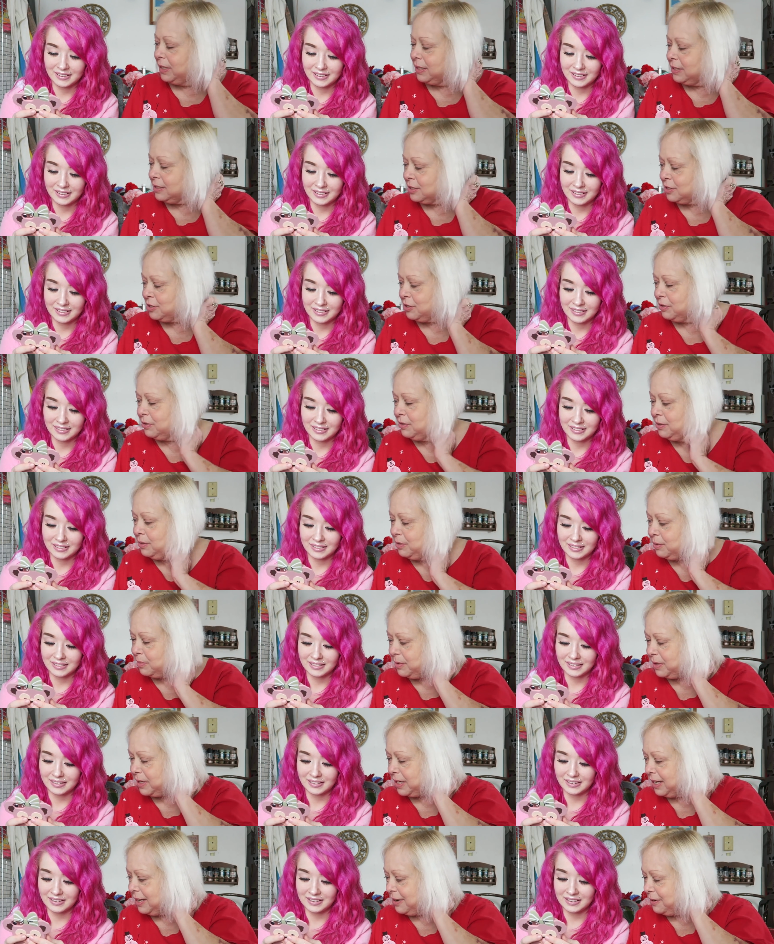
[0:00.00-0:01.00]
Speaker 1: Western
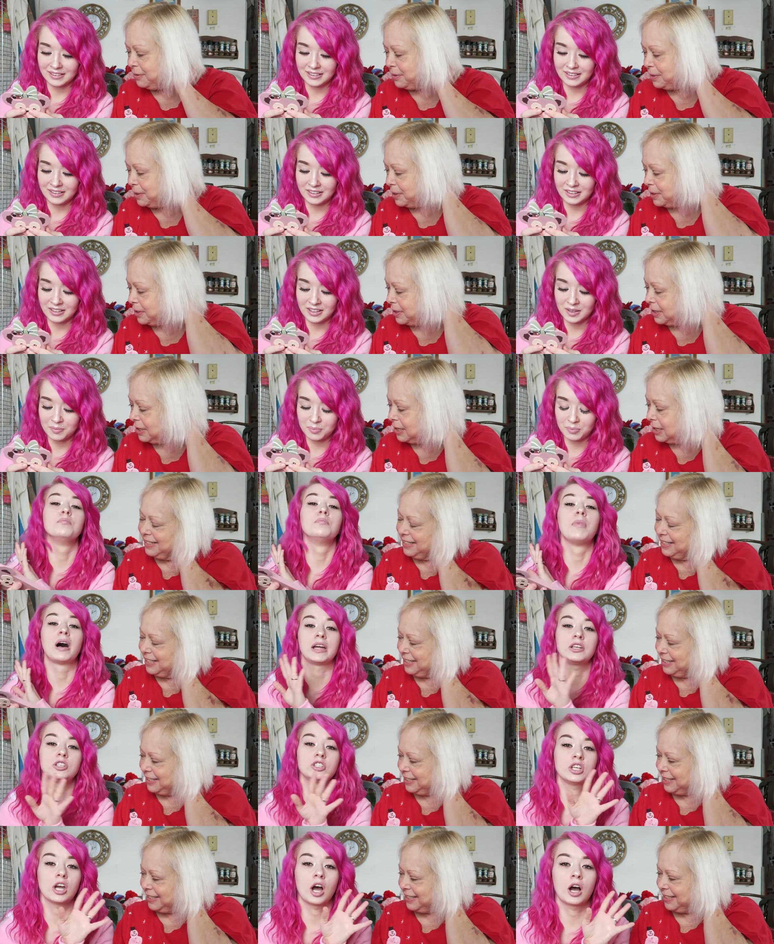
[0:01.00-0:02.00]
or whatever?
Speaker 2: Europe,
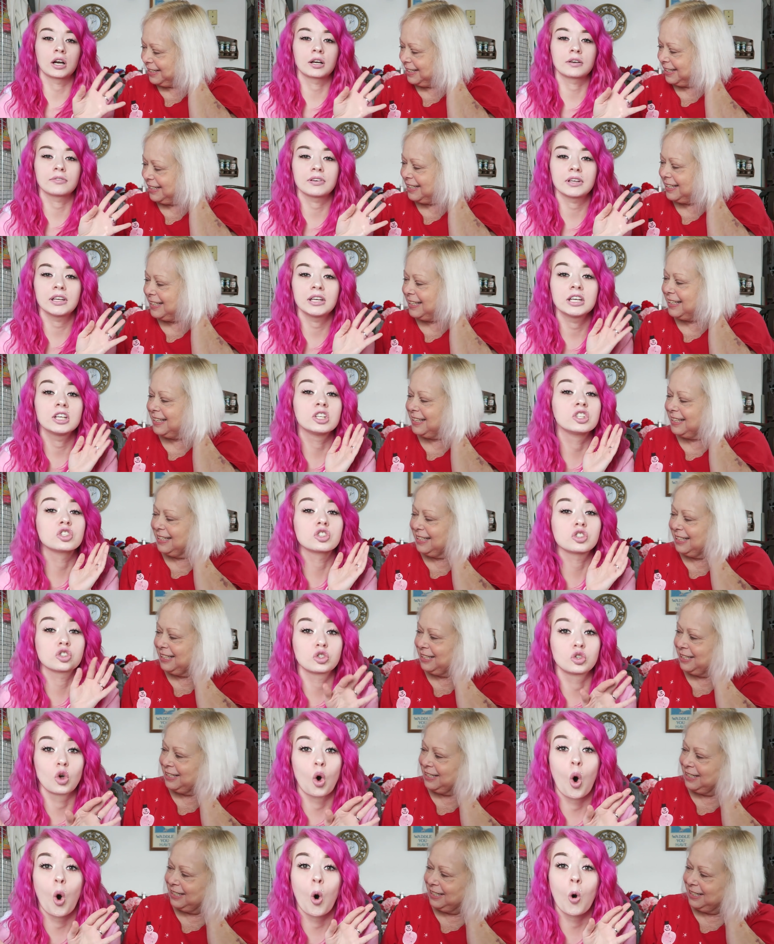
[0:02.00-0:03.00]
my geography is
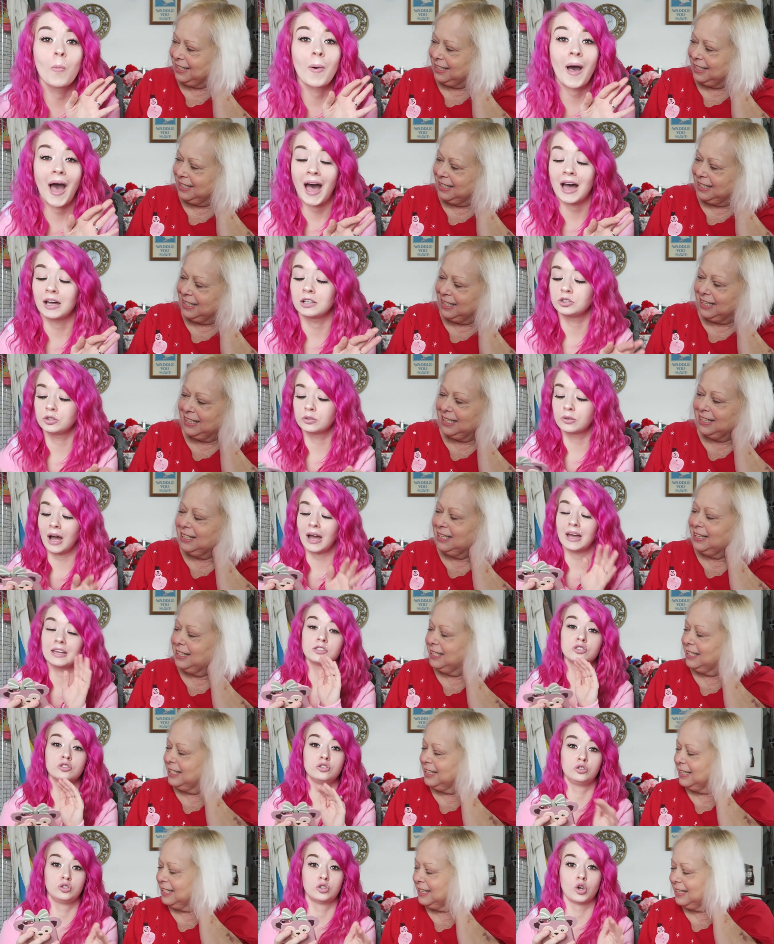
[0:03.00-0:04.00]
so bad. You
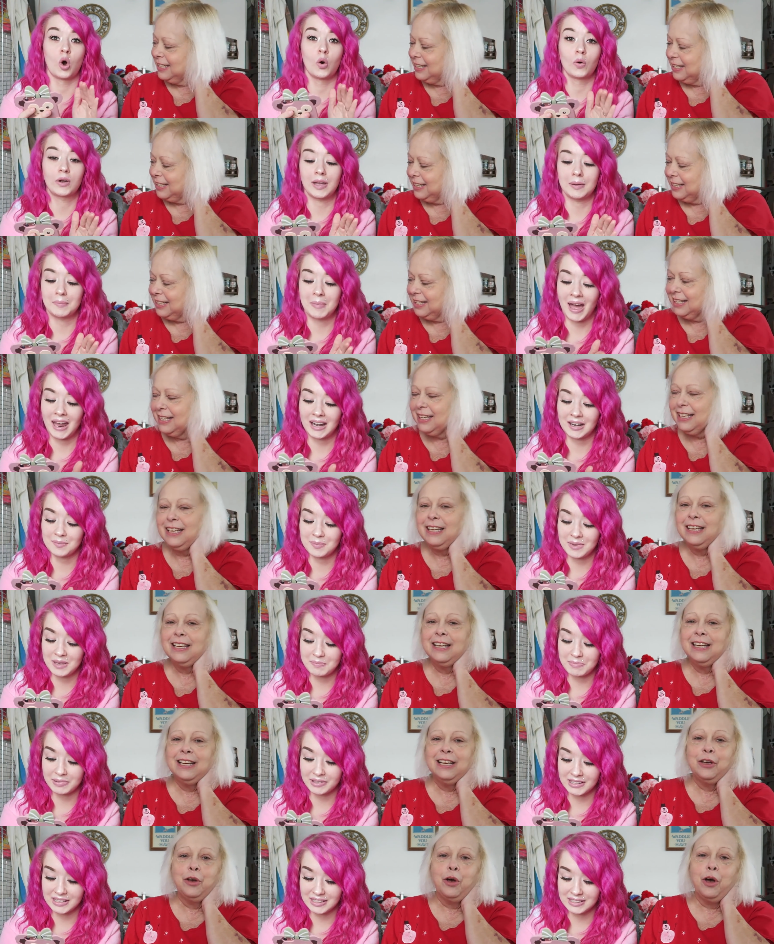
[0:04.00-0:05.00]
guys don't get mad at
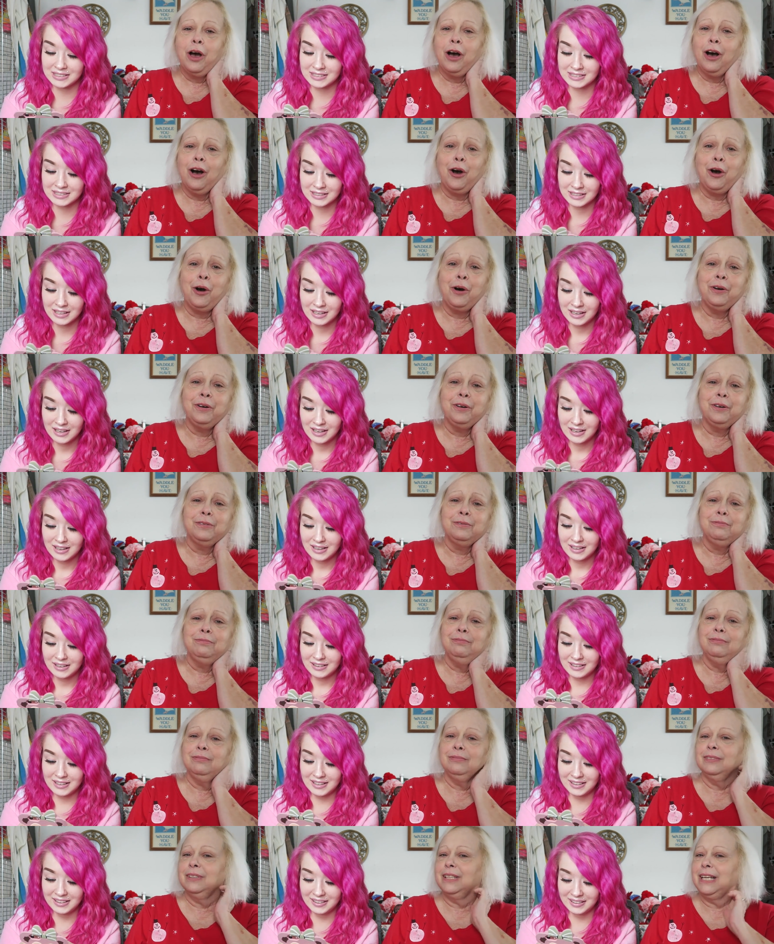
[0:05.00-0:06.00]
me, please. Oh,
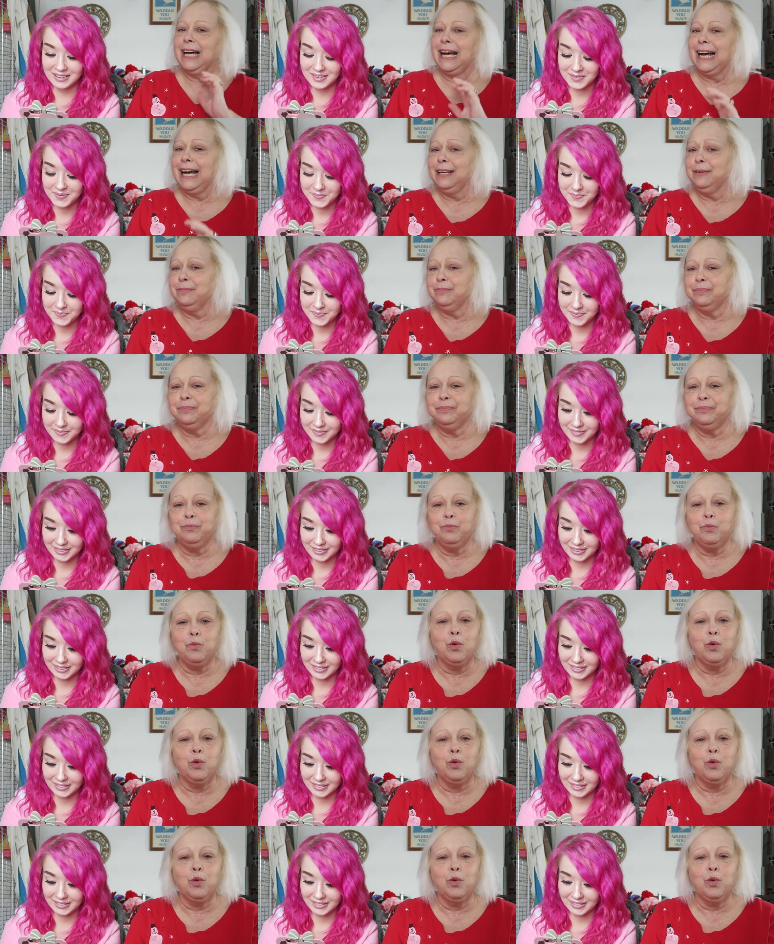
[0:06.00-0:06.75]
I'm